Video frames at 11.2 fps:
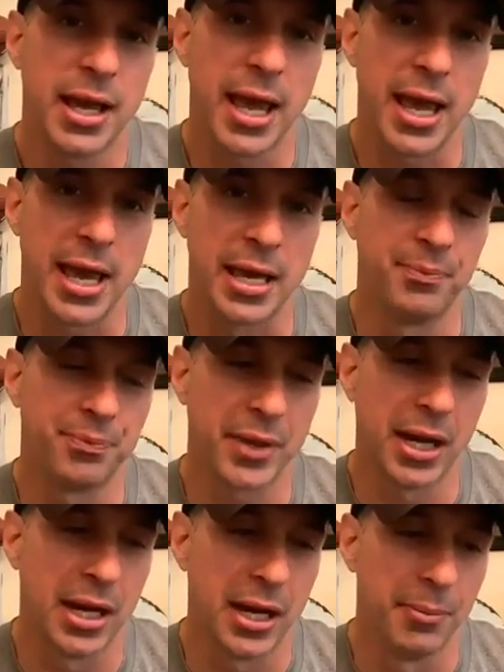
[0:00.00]
And yeah.
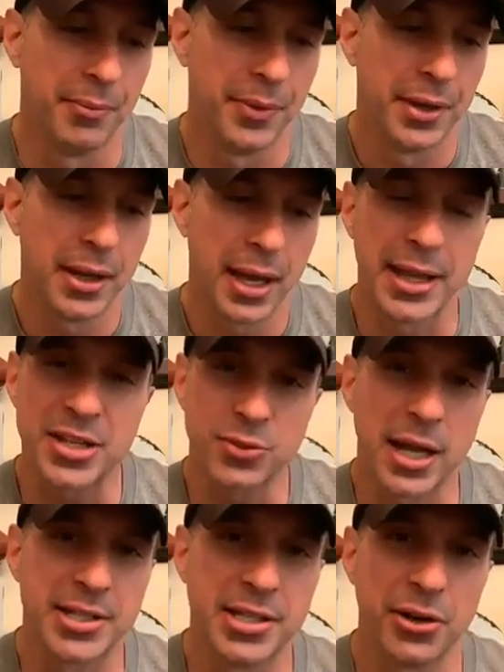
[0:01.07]
uh, and that's
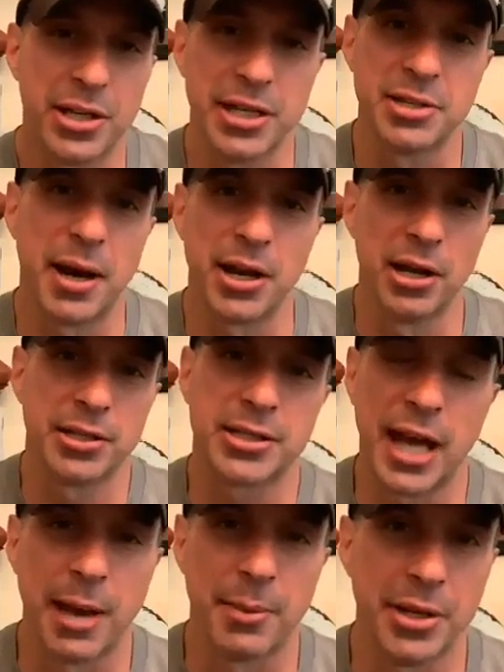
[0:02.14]
what I tell kids about all the
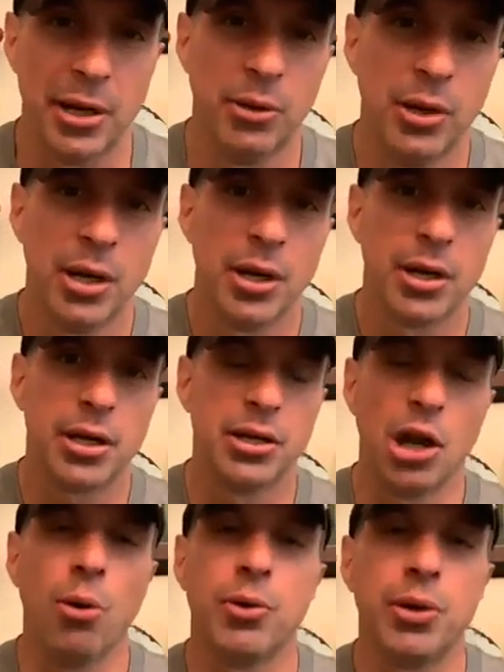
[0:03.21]
time, you know.
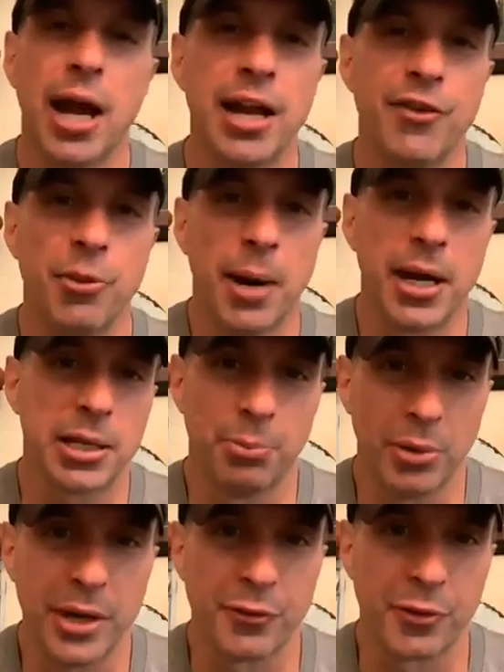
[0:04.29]
No, not everybody can
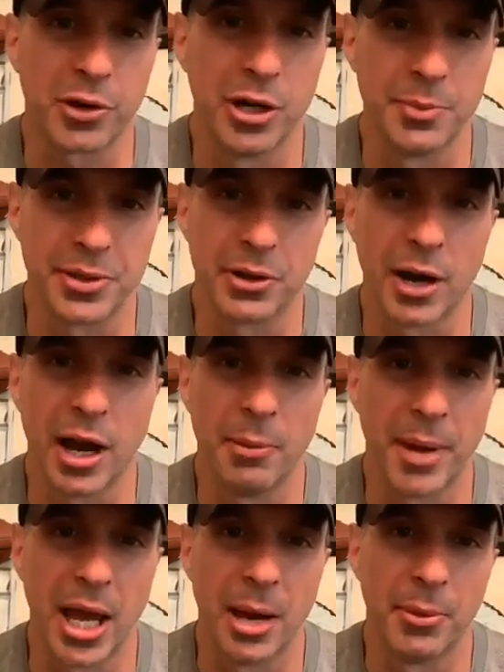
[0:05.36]
play for Clemson or
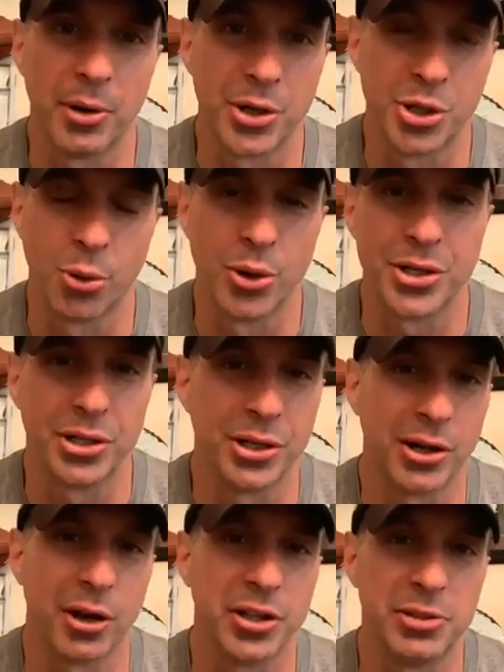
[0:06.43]
Alabama or Georgia
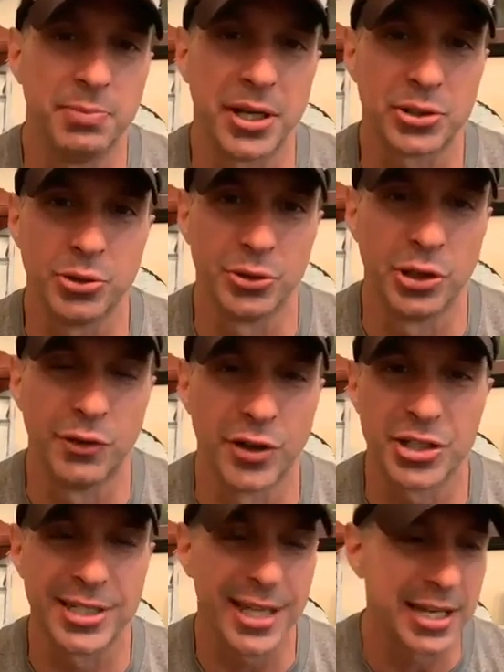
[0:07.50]
and all these big schools,
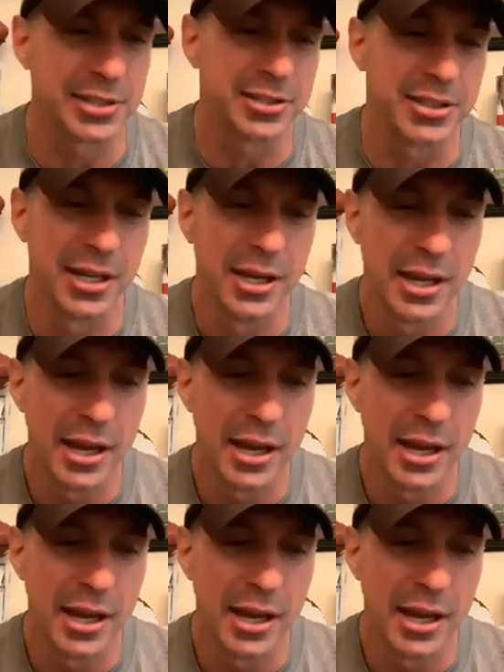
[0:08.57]
University of Texas.